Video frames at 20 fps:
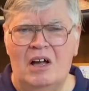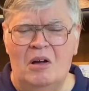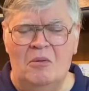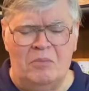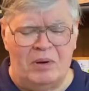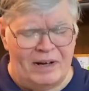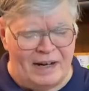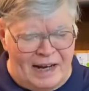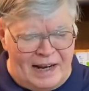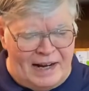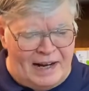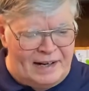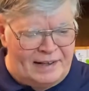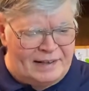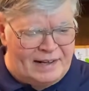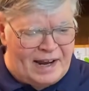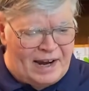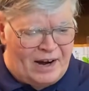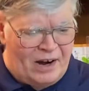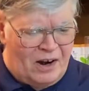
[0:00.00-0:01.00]
But he didn't
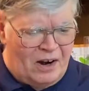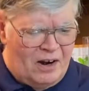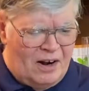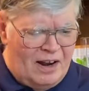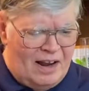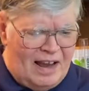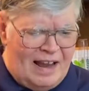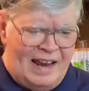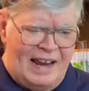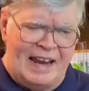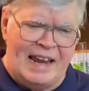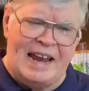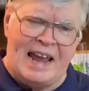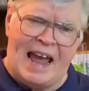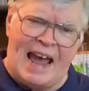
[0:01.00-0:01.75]
care. He